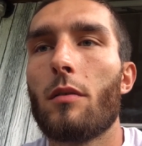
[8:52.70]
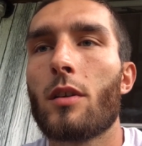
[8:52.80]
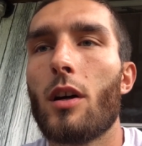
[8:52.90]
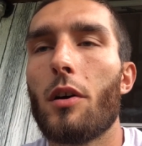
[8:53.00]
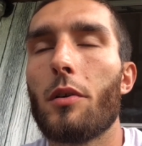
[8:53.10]

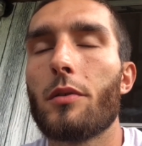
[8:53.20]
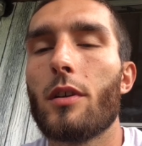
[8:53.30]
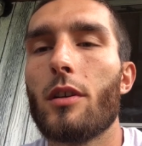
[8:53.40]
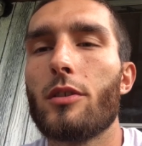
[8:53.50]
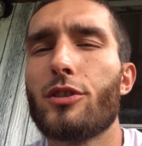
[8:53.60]
called
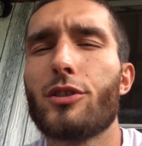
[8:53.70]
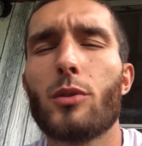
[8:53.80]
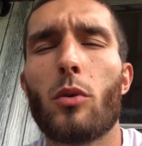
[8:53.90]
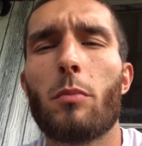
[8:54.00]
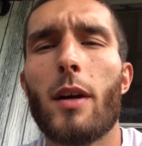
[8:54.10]

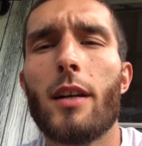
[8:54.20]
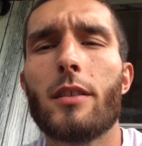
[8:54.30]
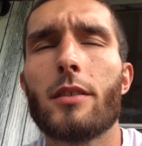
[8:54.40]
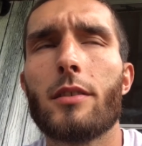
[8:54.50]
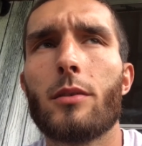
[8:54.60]
shore bait
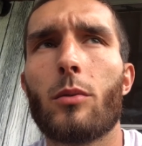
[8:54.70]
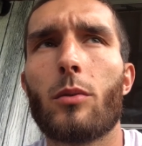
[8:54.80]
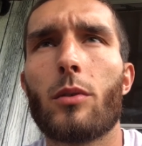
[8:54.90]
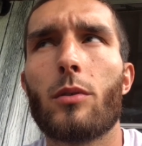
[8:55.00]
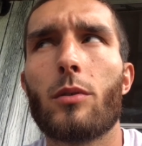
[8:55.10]

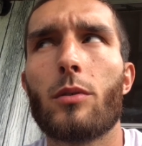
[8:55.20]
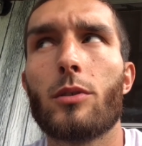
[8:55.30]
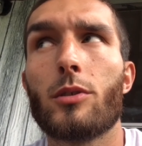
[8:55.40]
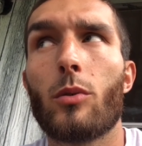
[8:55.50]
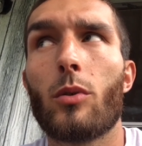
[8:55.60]
or
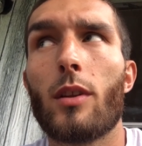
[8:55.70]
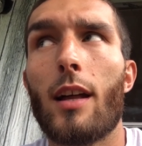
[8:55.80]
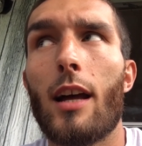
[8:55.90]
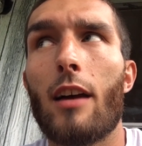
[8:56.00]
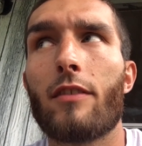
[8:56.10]
shore
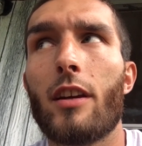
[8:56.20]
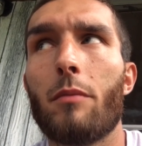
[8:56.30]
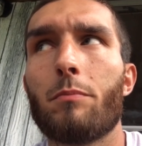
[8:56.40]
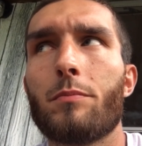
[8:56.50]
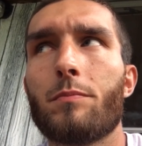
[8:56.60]
live. Keep
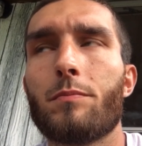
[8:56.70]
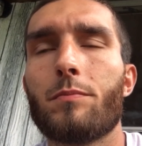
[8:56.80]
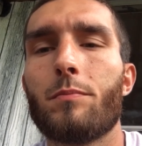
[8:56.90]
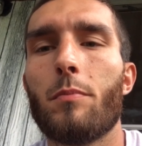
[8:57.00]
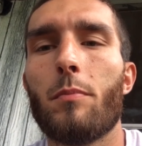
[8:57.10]

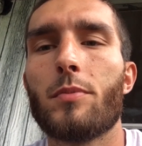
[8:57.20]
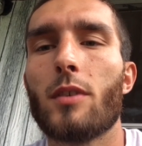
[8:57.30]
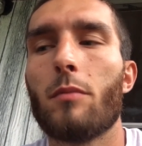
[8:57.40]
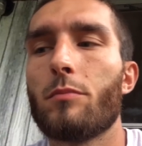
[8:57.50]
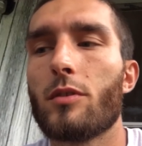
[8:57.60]

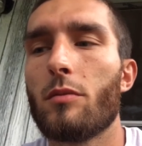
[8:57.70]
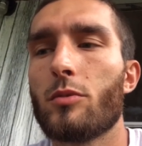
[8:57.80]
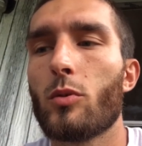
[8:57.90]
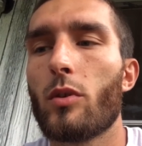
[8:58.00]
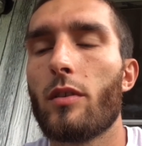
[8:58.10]
some
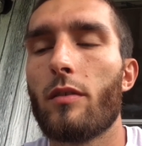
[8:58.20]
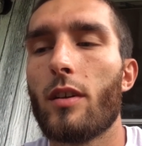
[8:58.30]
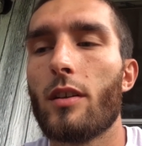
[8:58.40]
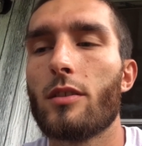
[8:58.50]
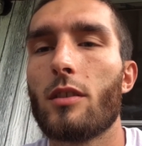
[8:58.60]
sort
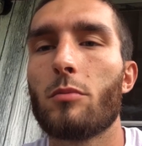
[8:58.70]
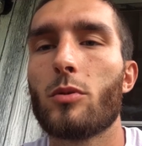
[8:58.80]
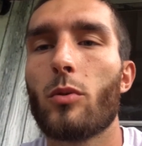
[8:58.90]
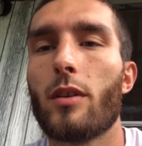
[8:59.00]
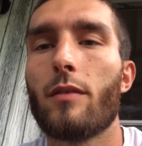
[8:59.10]

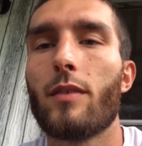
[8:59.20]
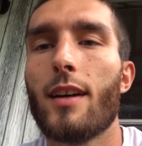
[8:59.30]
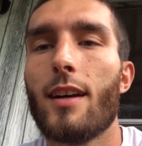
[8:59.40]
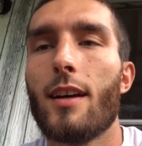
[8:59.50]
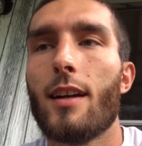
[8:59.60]
of
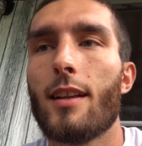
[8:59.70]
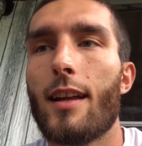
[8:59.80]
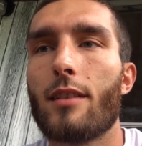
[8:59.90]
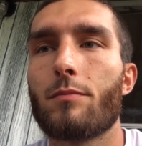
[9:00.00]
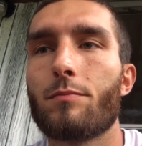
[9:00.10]

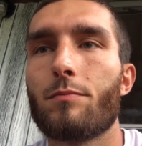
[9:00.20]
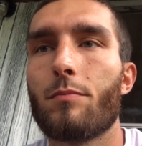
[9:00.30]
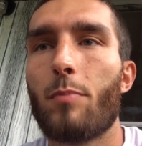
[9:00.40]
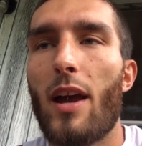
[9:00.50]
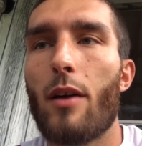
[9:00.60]
like
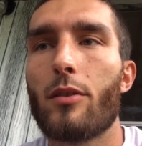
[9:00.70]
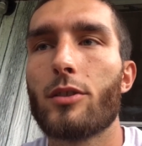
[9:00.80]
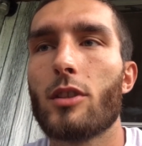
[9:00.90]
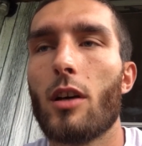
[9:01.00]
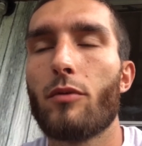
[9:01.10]
powder
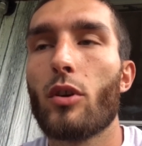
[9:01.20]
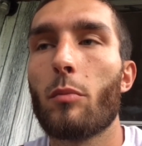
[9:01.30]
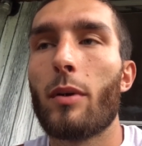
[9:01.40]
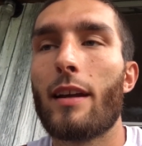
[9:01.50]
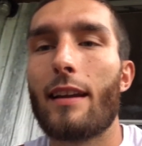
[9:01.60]
stuff you can
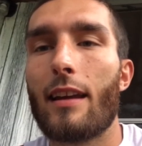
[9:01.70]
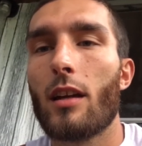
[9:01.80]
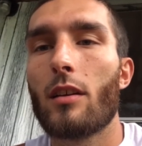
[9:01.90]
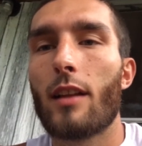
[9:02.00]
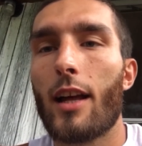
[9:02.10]
put
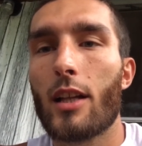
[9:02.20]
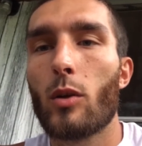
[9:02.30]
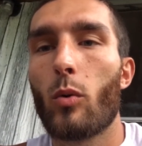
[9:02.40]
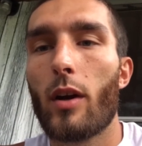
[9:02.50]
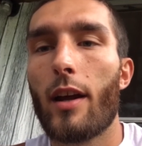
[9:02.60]
in, like
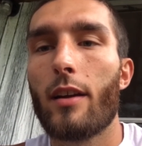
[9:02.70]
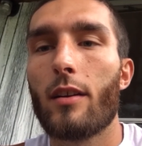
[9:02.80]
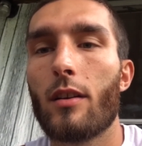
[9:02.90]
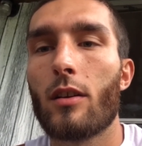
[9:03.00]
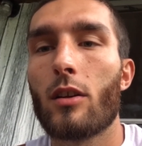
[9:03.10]

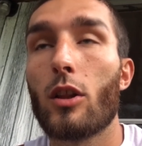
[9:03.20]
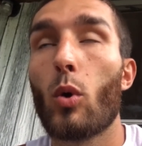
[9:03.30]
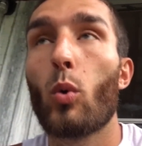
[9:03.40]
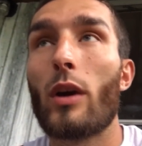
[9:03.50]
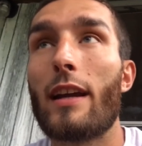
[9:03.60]

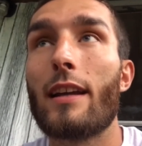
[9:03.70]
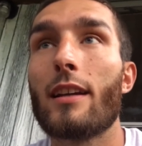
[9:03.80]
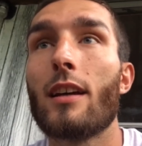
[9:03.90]
chlorine